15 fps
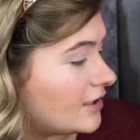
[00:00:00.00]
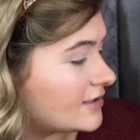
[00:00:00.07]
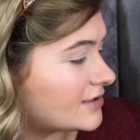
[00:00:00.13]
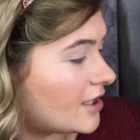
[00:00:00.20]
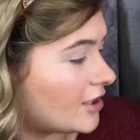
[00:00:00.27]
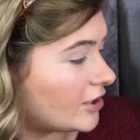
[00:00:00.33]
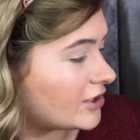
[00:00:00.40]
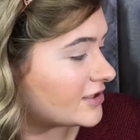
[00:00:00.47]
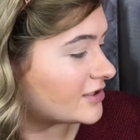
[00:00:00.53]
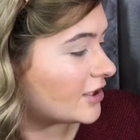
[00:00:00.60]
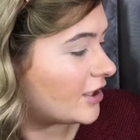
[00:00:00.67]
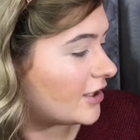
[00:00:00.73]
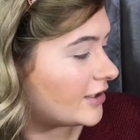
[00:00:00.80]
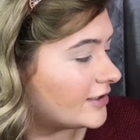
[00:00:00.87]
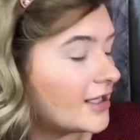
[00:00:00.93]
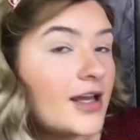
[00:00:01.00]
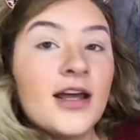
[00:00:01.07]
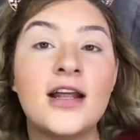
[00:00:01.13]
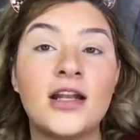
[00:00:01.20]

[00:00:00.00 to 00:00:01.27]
This color is called